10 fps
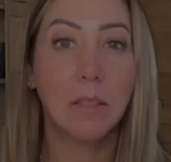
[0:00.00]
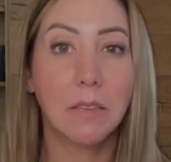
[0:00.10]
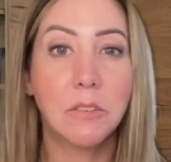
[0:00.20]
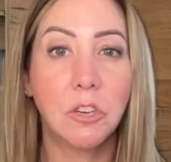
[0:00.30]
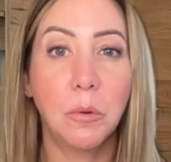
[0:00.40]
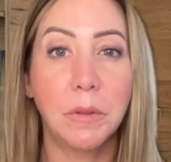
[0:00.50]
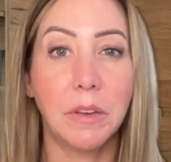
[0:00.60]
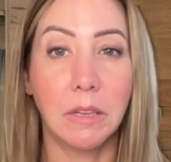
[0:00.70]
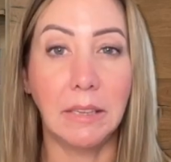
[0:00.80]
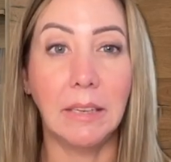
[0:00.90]
Let's start with
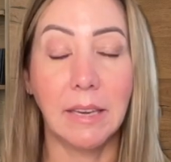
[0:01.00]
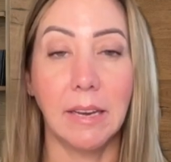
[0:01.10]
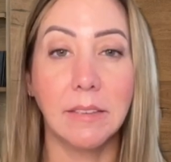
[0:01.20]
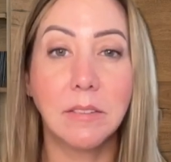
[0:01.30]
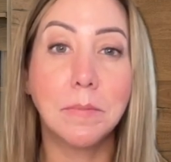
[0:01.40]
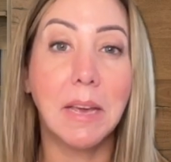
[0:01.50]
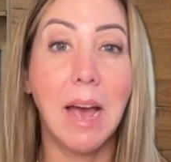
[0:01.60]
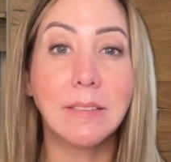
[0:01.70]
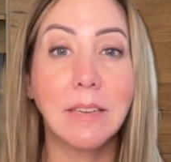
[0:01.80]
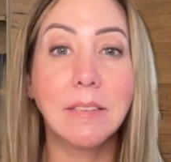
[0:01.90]
a clean case. The
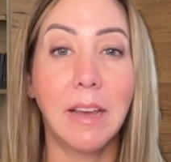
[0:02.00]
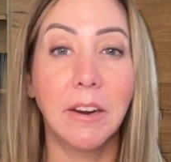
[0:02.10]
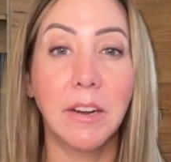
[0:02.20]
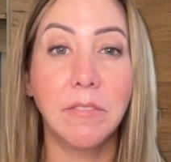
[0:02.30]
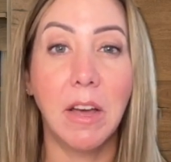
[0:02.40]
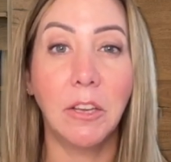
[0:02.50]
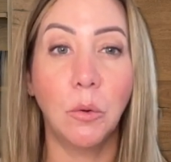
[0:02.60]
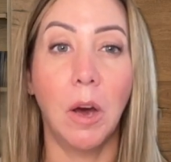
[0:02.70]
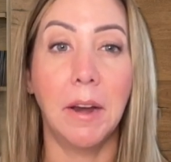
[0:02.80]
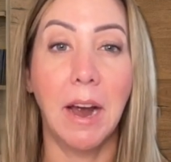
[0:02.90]
asset's carrying
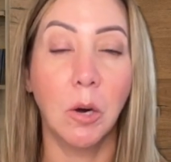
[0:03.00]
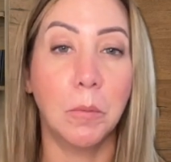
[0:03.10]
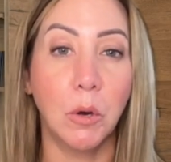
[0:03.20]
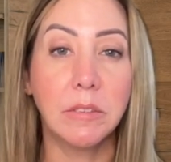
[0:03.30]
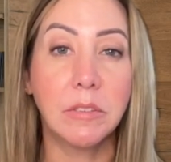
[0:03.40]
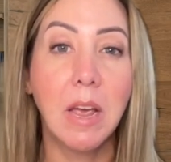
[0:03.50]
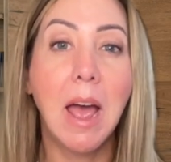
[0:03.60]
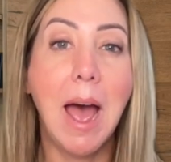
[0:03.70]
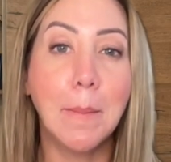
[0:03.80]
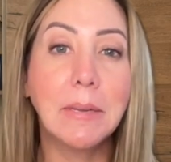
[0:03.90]
value on our books
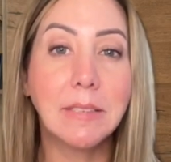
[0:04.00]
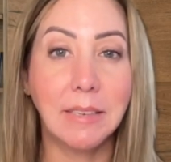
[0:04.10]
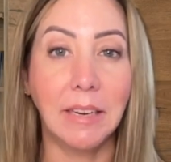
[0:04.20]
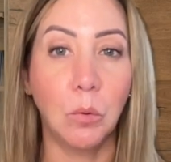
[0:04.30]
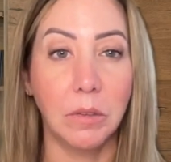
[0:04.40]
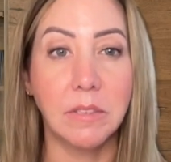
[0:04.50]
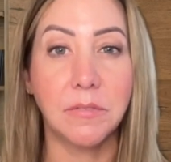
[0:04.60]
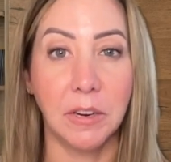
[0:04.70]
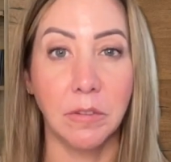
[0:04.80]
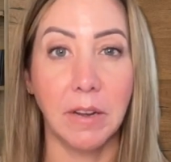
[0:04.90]
happens to equal
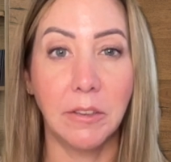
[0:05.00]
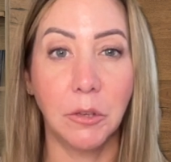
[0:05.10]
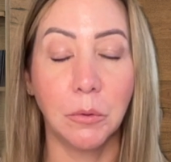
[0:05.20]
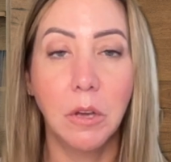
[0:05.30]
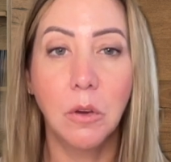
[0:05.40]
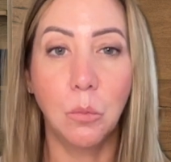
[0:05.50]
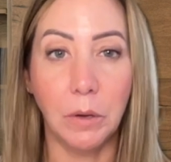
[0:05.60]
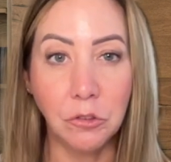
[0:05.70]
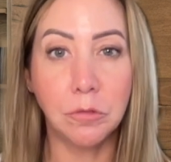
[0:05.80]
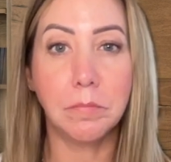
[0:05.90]
its fair value,
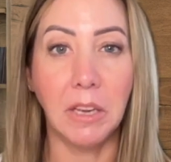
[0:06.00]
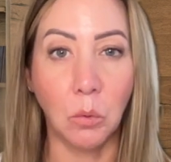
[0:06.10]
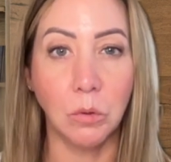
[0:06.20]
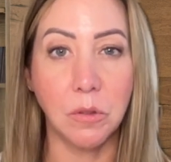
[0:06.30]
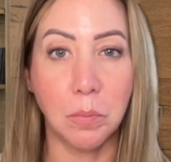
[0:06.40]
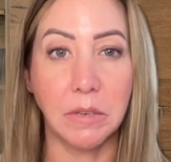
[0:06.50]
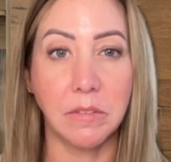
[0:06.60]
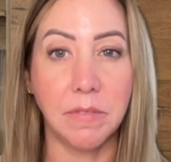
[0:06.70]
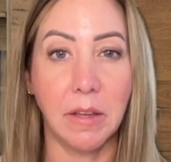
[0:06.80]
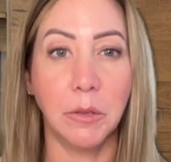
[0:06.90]
which equals the
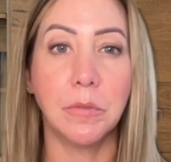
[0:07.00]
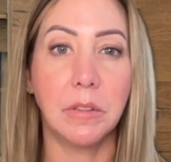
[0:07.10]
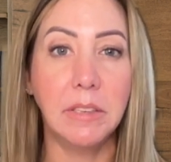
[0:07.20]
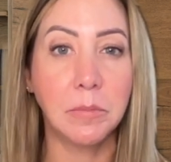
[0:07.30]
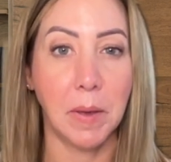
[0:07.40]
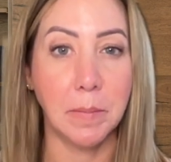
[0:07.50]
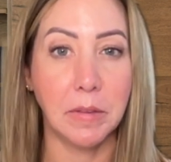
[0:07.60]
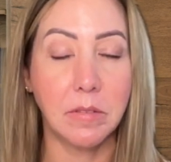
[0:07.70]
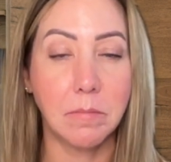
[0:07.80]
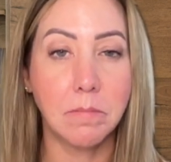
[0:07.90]
present value of the lease
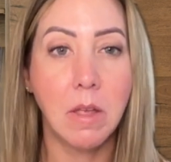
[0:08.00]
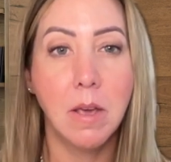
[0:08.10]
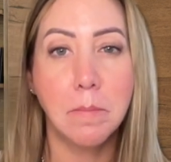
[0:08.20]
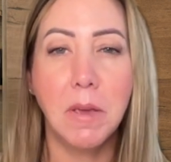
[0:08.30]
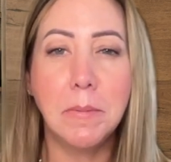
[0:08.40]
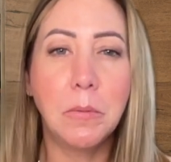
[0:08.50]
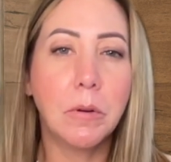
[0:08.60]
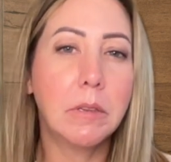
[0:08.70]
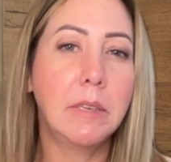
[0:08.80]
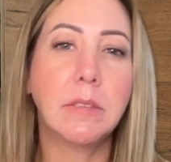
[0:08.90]
payments. Maybe
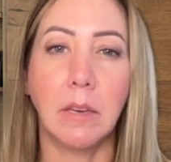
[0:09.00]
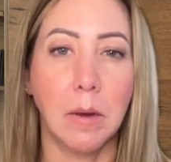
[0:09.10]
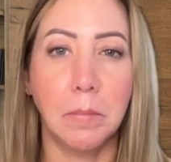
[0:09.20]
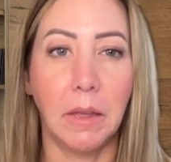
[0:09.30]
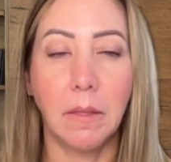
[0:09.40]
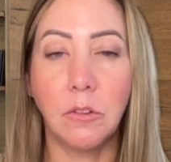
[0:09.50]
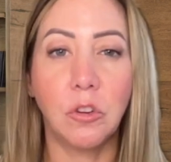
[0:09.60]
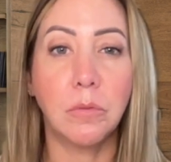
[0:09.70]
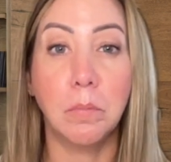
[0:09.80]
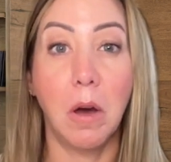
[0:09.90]
we're a leasing company that
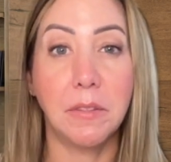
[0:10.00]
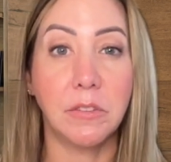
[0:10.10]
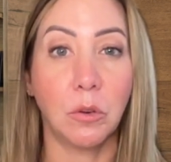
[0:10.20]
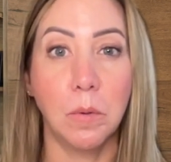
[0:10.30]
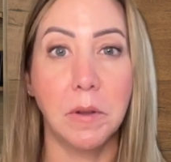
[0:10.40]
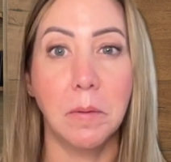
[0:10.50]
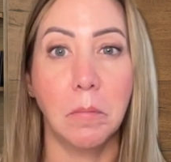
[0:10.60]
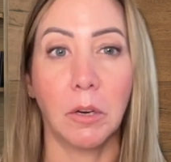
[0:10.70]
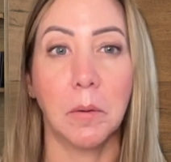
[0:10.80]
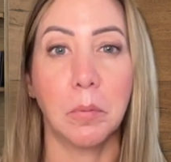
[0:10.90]
just bought this equipment at
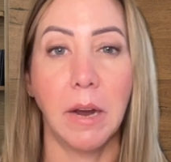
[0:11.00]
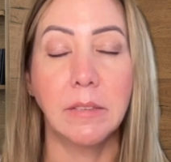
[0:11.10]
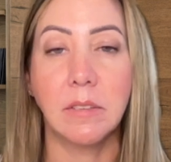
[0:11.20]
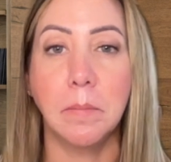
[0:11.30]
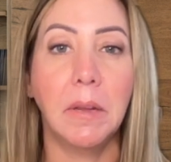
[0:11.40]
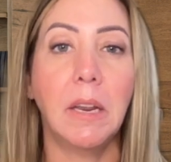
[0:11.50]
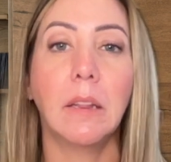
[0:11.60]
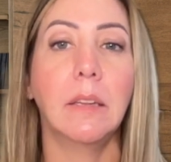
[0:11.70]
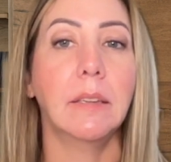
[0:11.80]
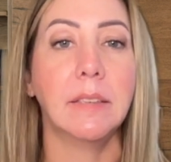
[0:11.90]
market price and
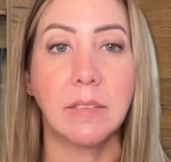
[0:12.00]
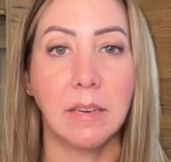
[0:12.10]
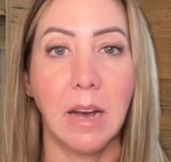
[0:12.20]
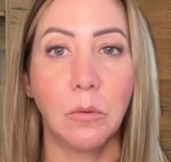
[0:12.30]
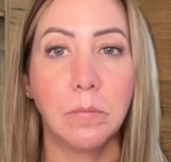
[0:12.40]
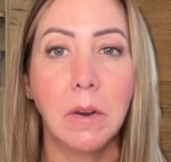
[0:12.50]
immediately leased it out.